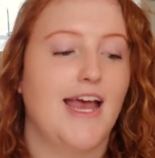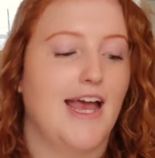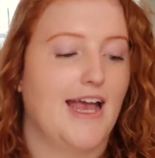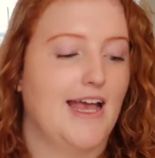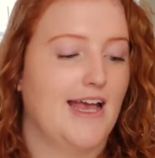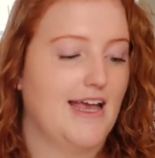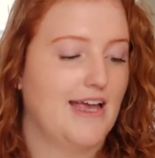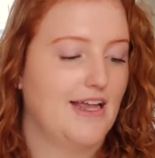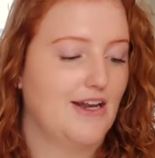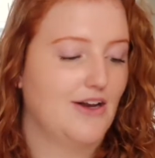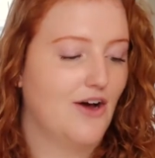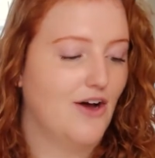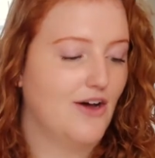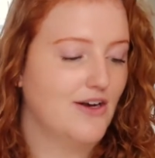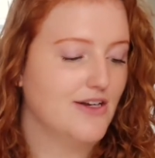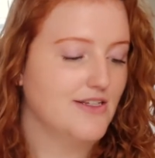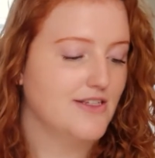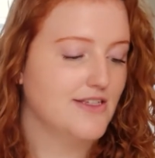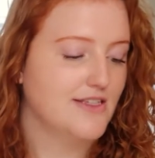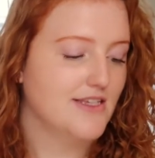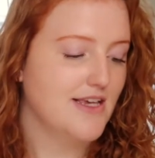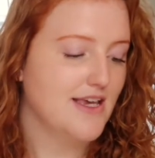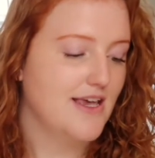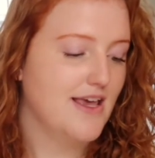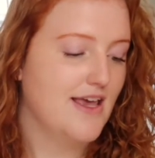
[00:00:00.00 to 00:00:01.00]
And
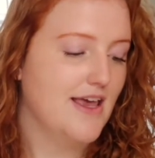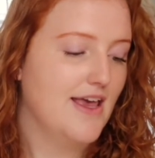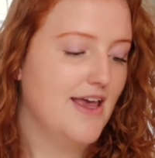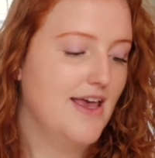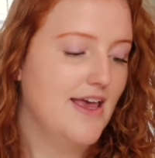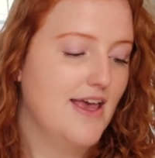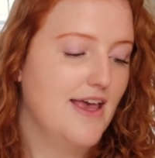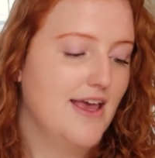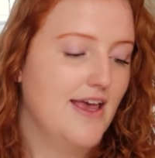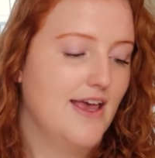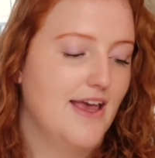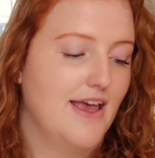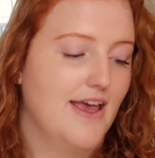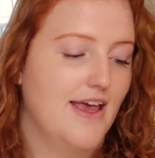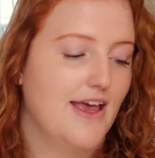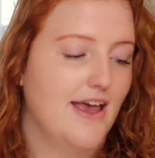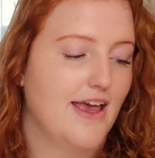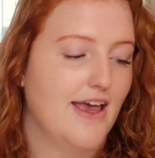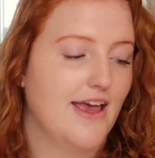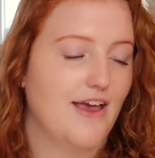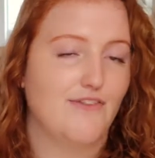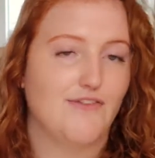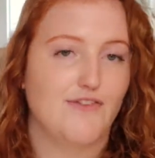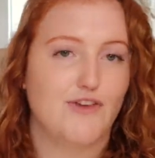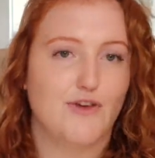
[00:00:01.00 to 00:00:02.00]
honestly,
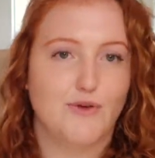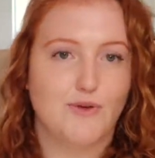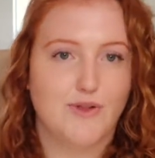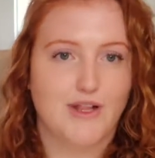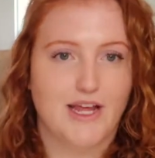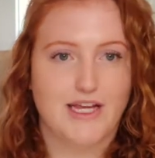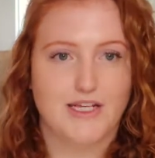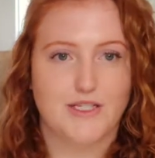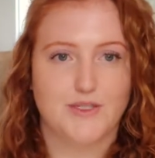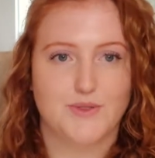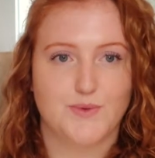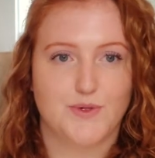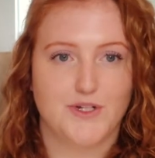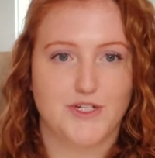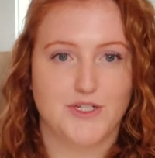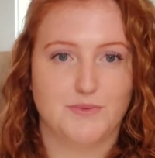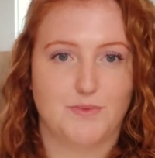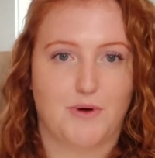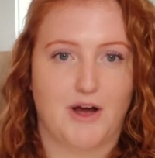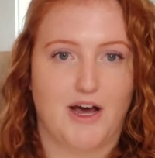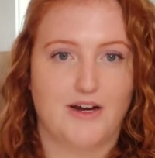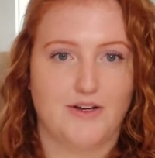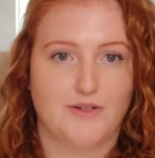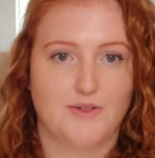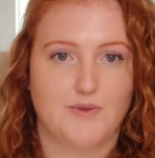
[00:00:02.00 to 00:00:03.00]
if you like switch
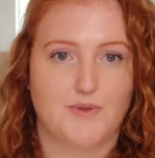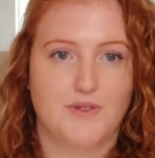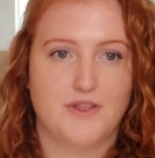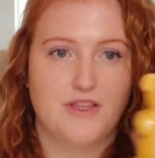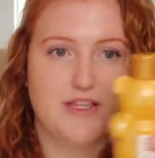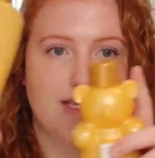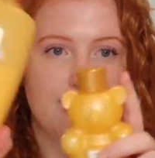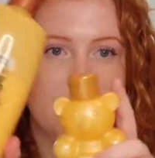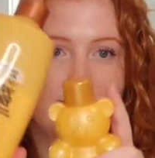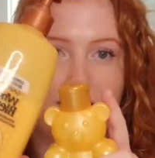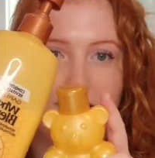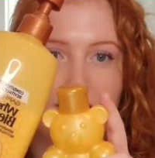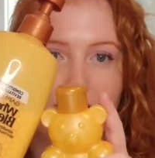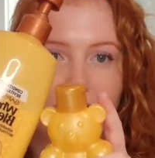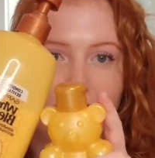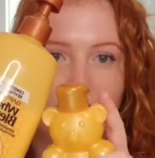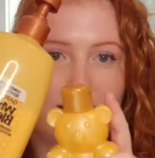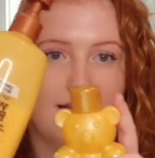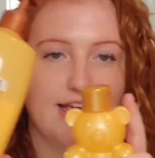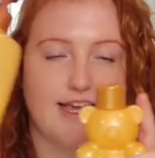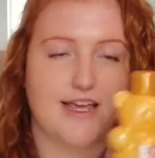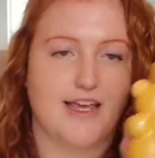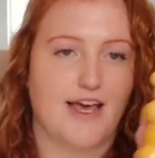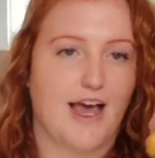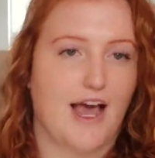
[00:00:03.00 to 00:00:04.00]
bottles with these,
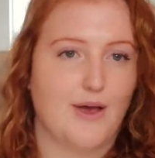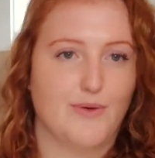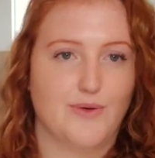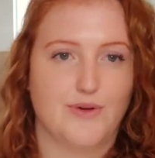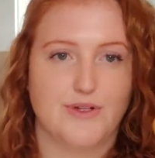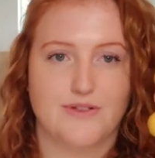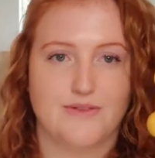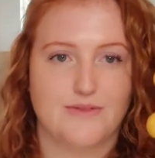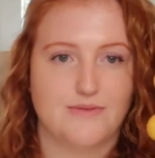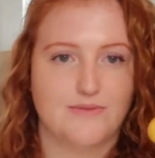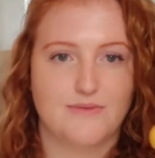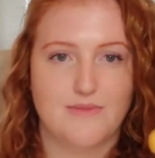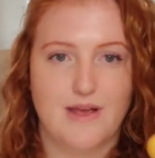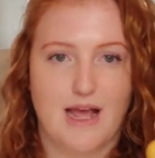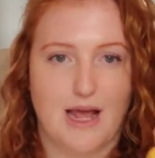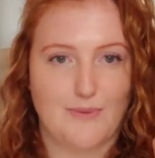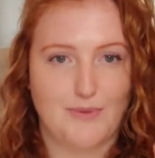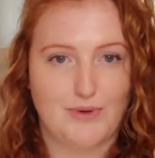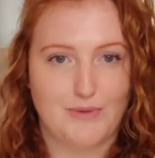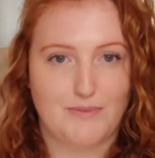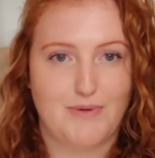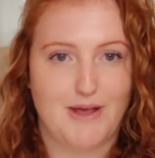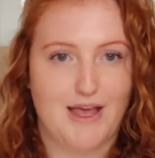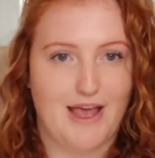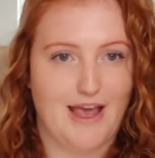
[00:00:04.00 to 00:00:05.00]
like I
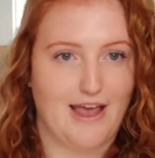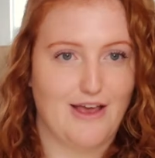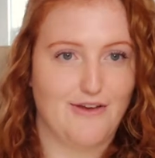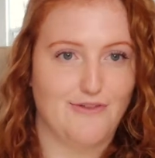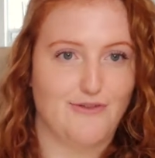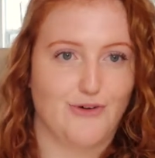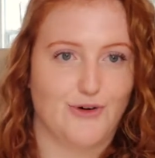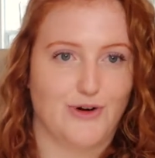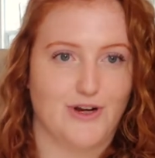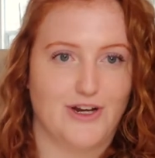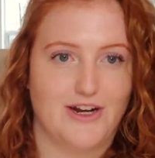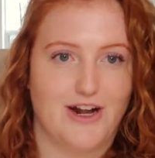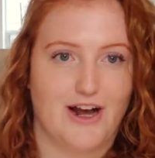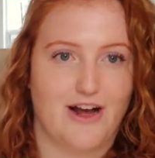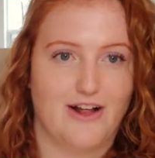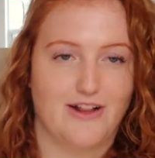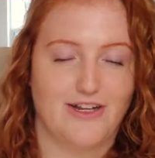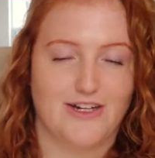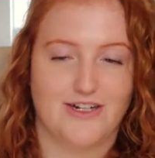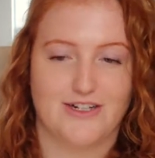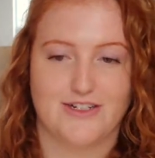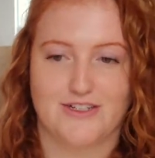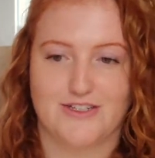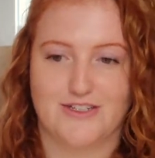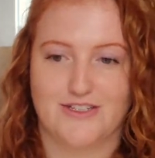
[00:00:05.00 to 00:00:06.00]
would pay
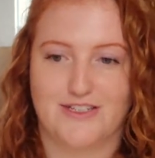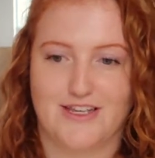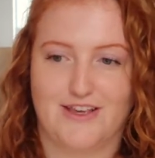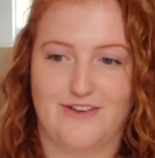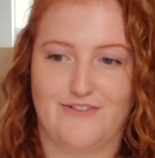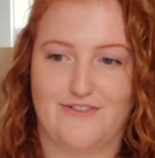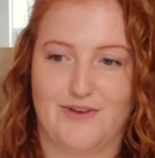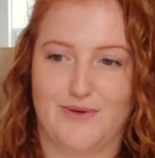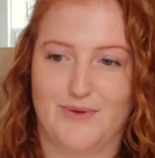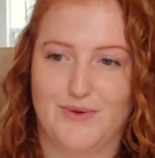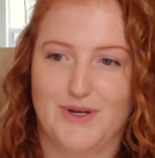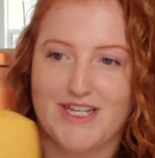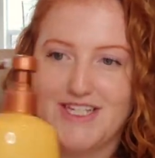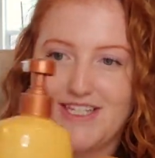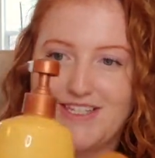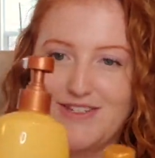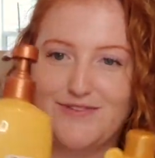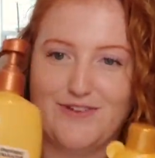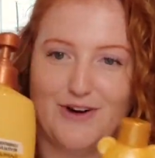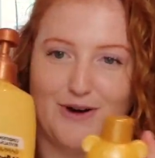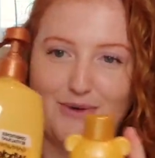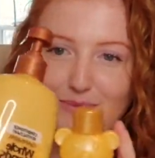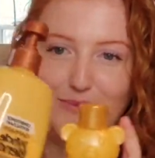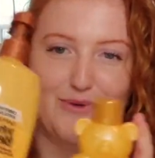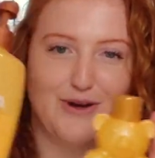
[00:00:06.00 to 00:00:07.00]
$40 if it was
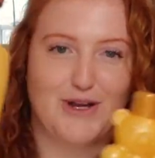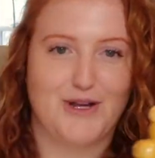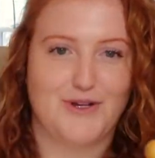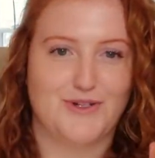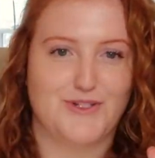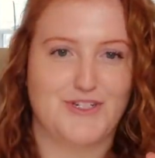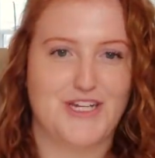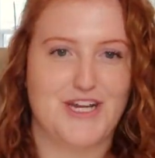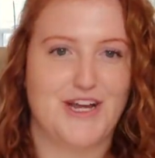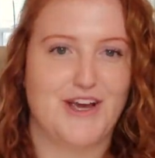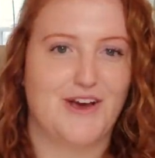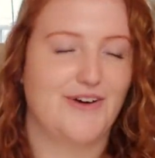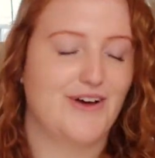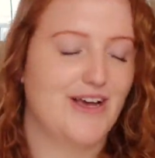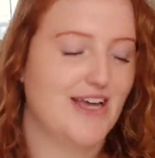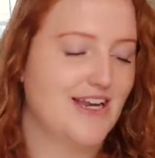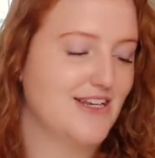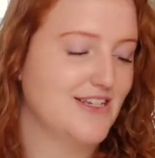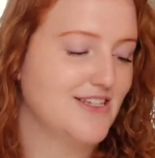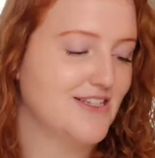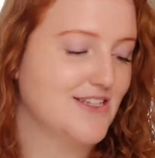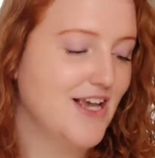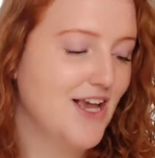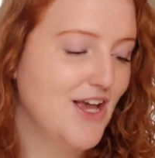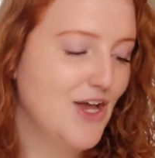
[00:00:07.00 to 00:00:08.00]
from Briogeo. It
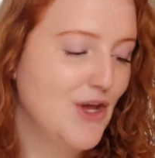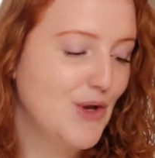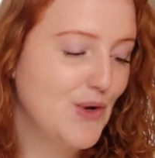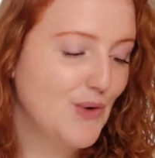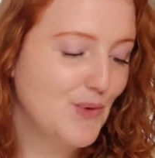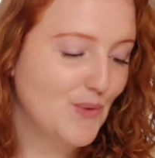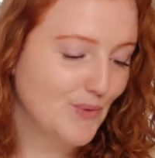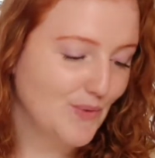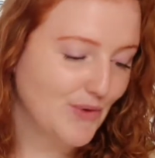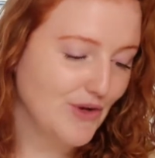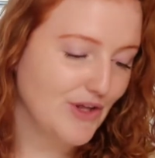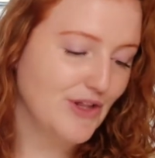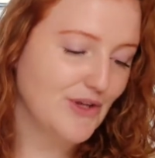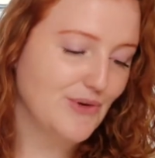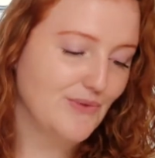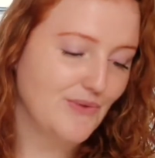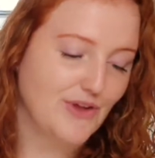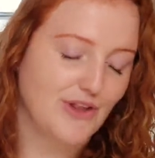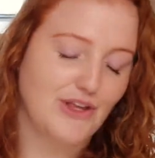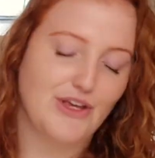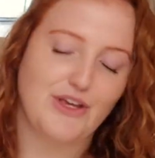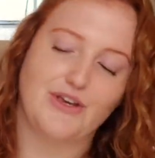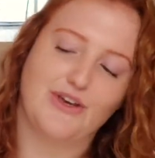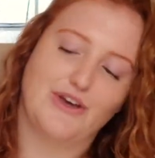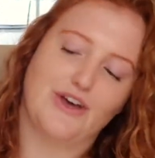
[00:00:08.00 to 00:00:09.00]
is really,
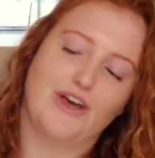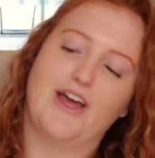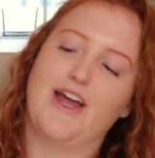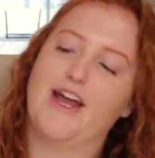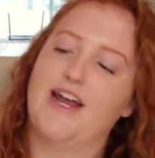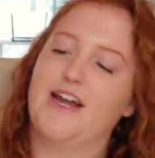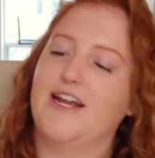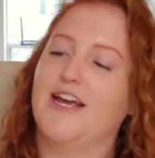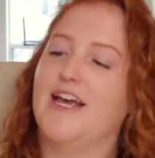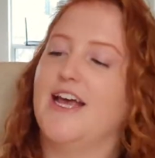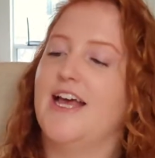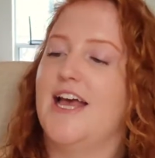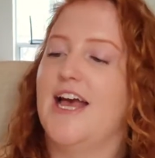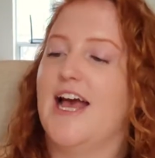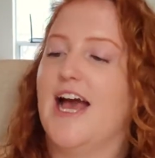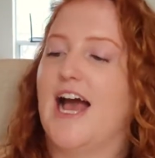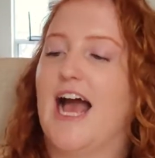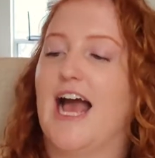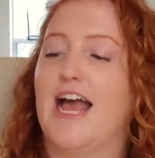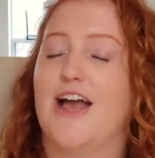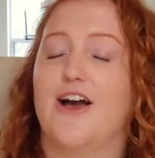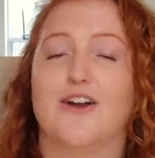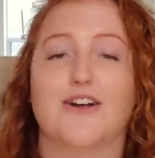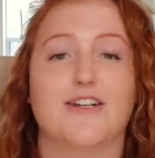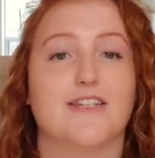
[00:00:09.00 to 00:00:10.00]
really good.
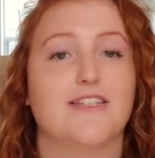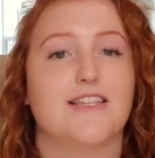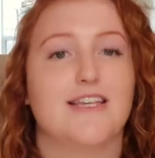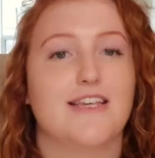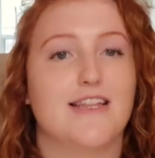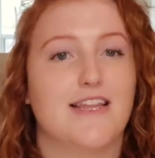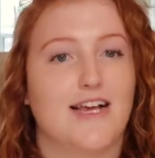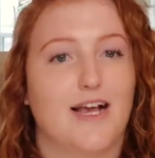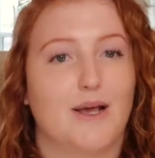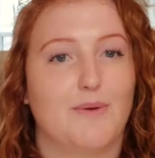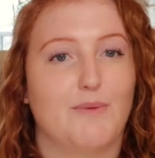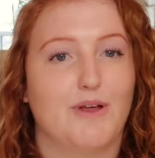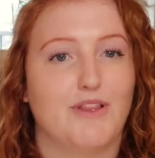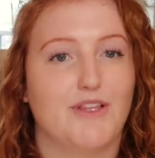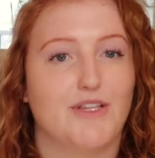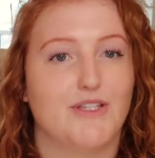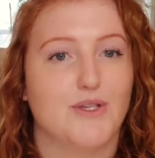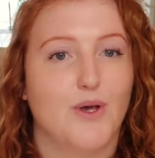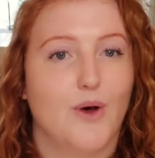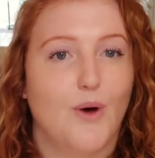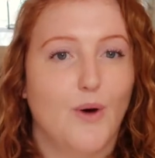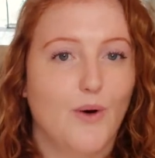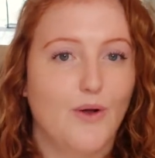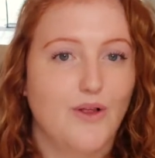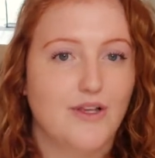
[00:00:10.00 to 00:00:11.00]
I honestly think I bought this
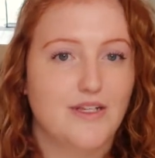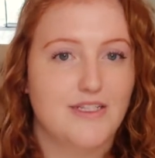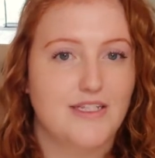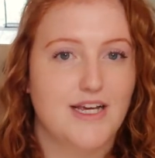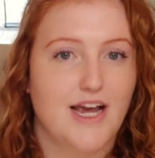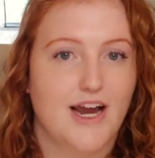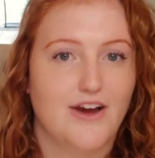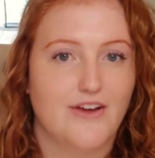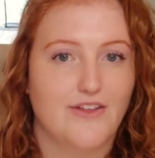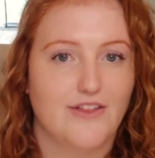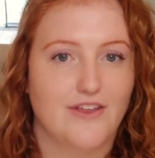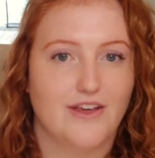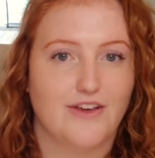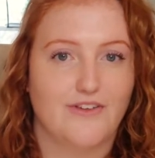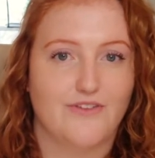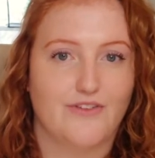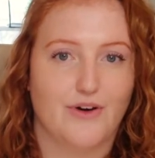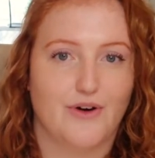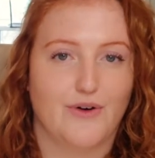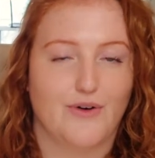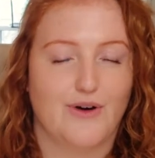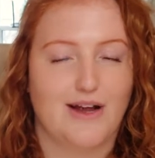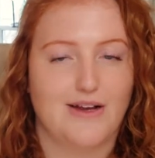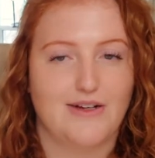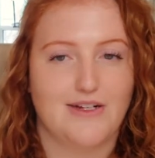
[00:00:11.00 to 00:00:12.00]
whole entire thing for
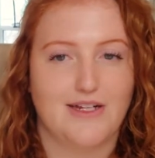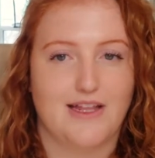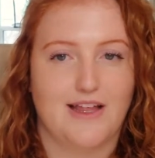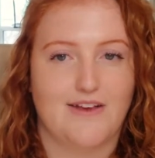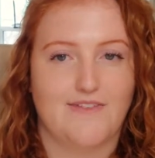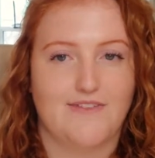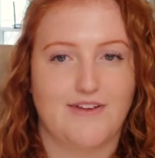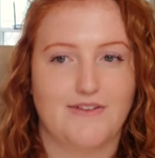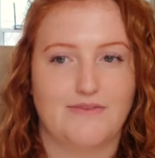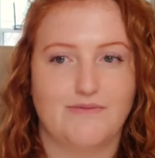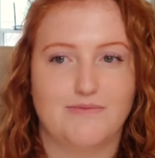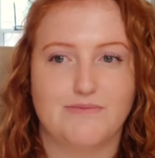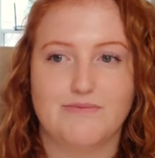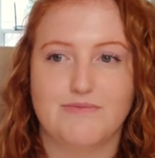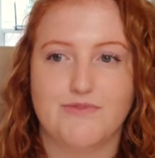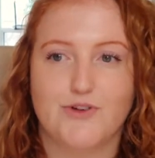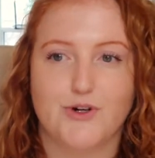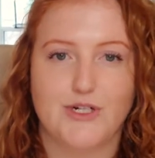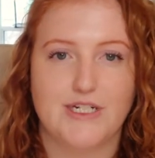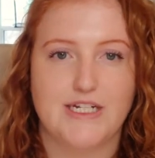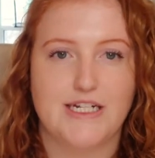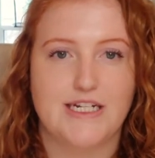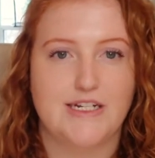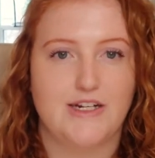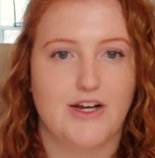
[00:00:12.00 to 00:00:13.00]
around $11,
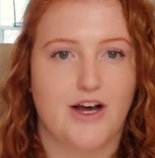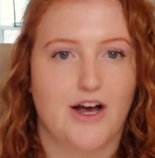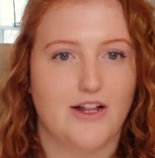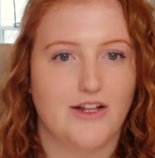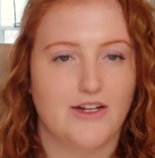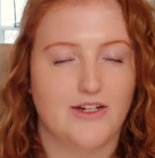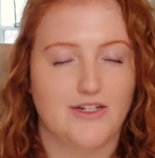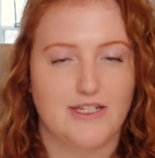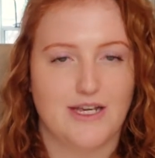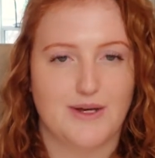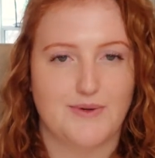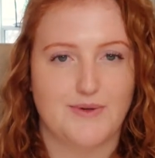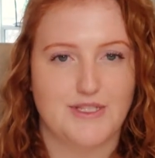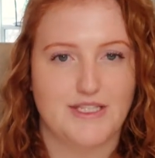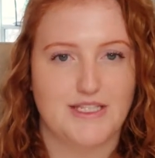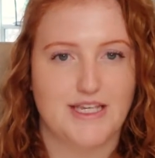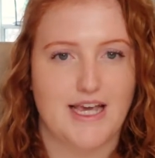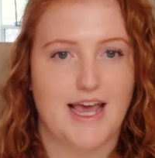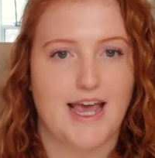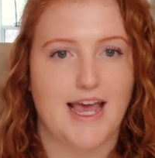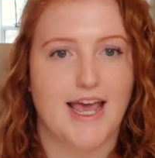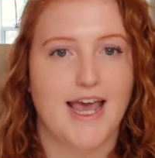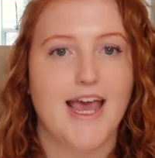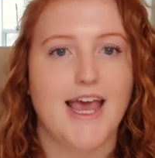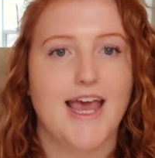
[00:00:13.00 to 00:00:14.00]
$14, I would
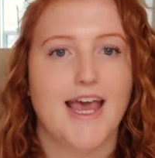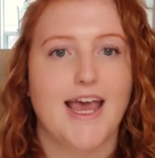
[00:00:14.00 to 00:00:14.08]
say.